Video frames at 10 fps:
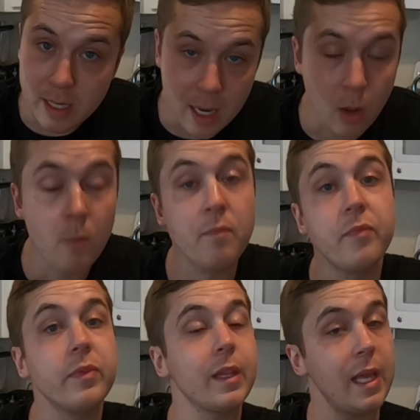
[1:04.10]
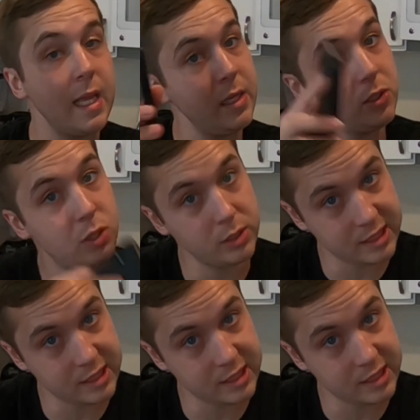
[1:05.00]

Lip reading: now, into